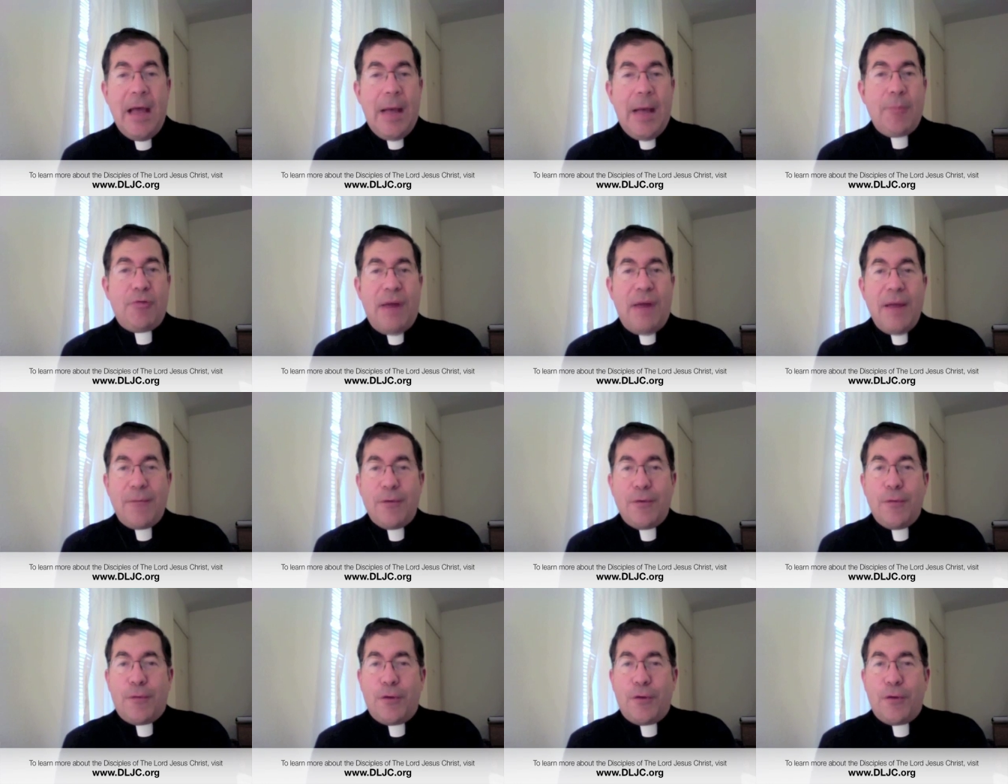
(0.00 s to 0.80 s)
I'm
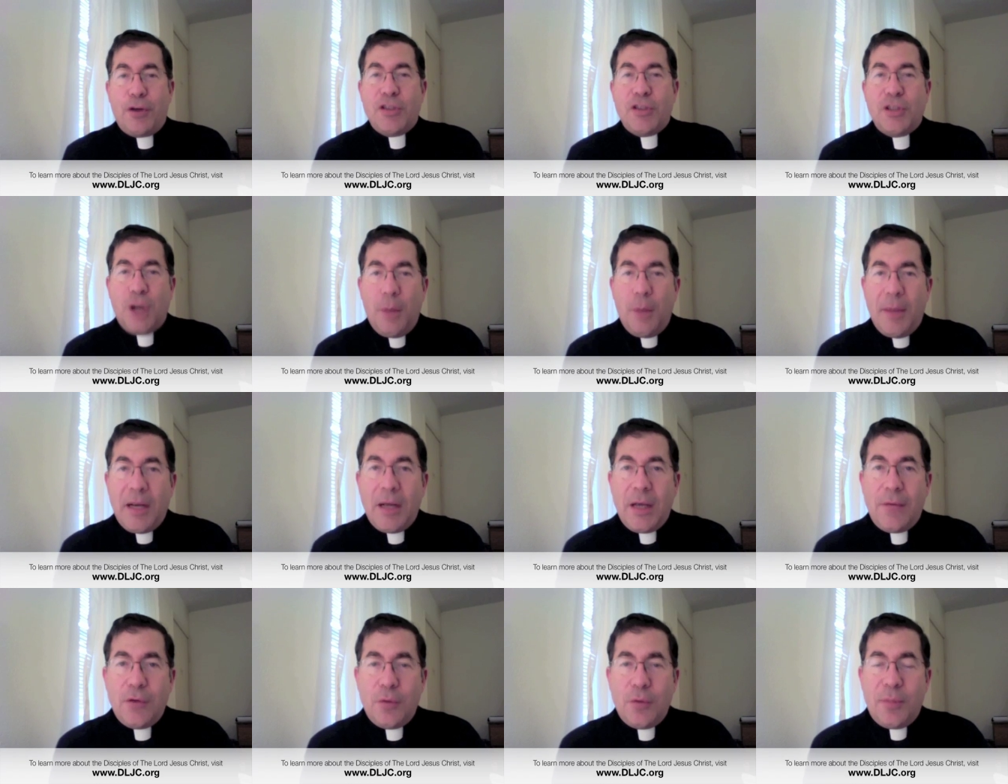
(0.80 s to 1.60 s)
grateful for so
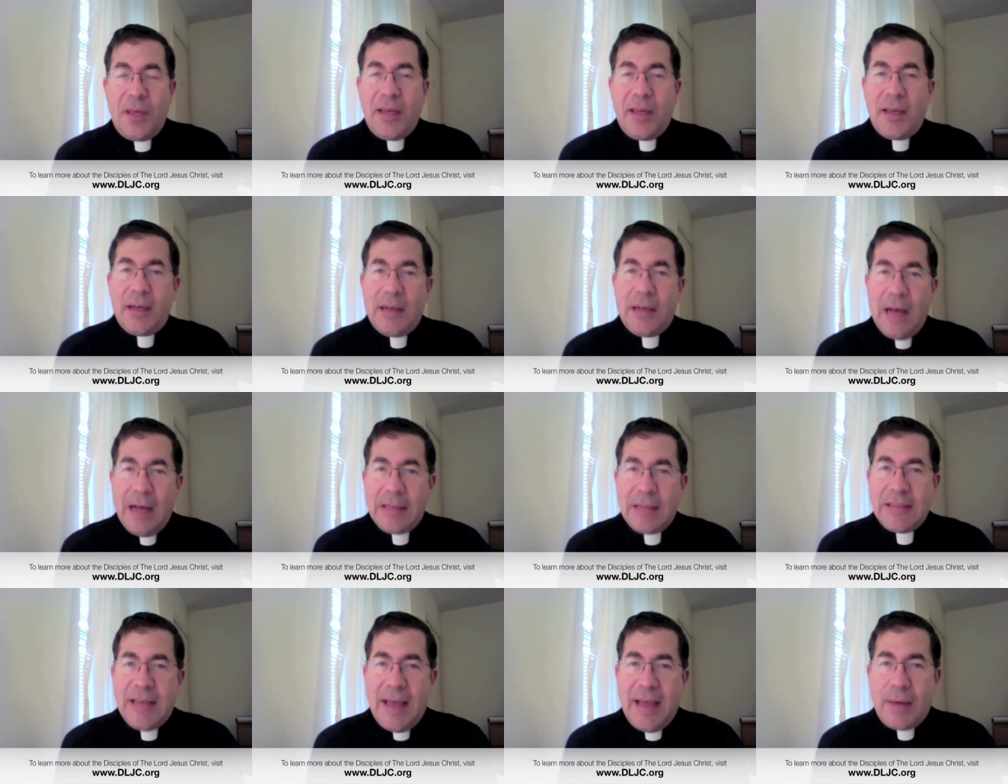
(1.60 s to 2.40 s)
many of you being in
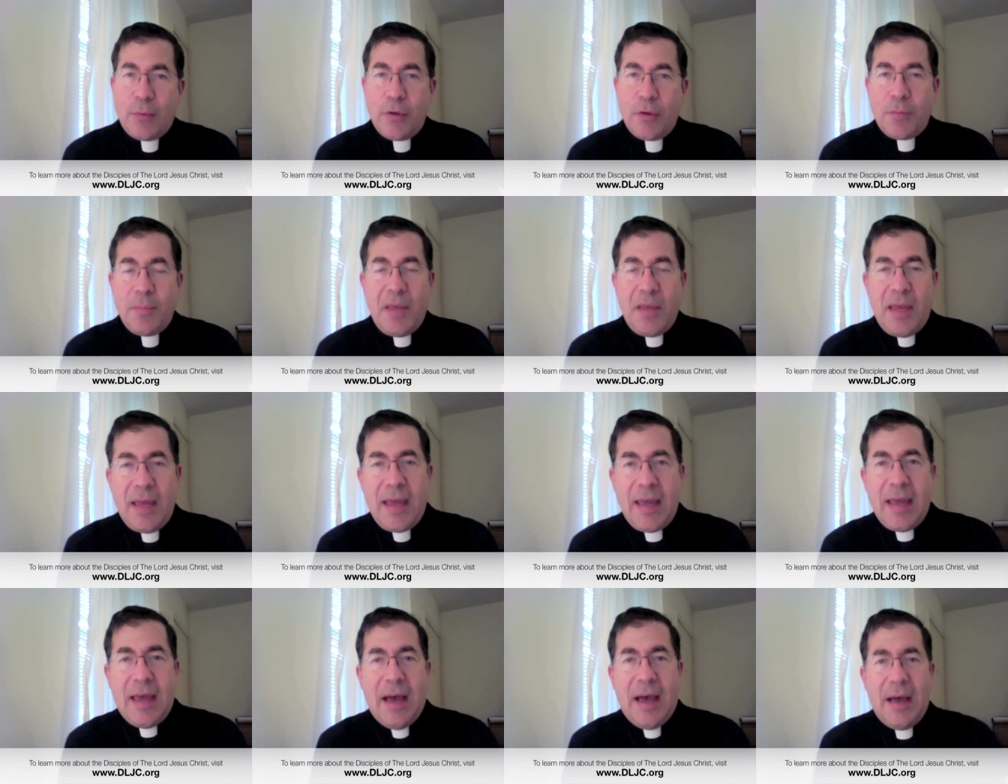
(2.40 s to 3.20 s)
contact with
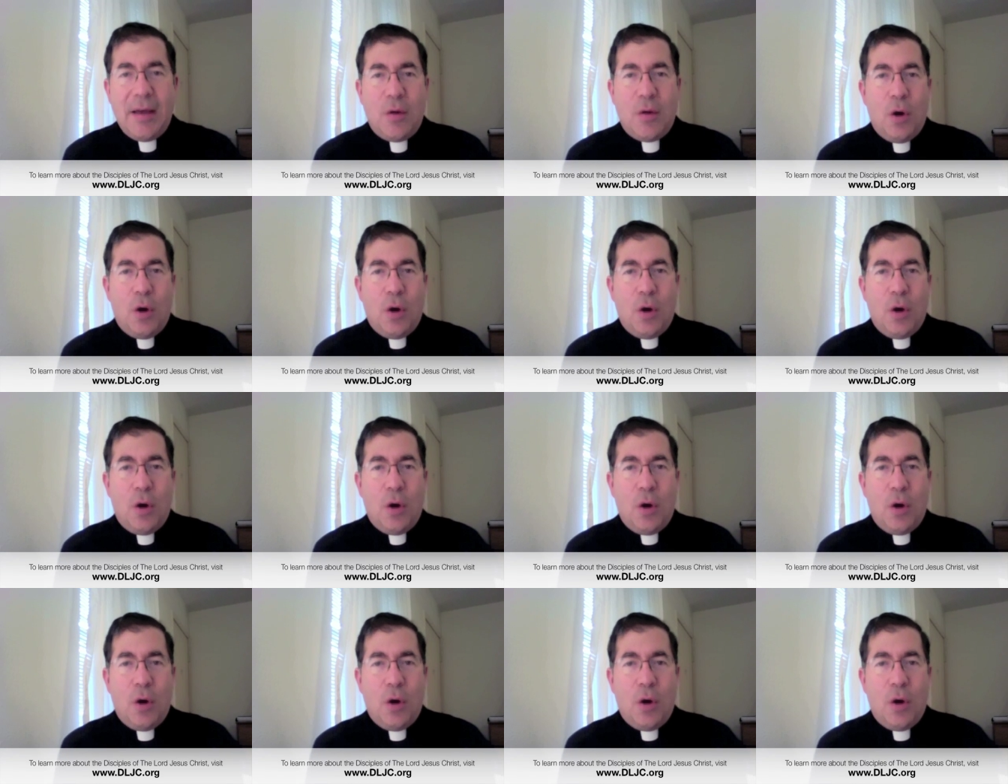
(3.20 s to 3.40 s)
me, uh,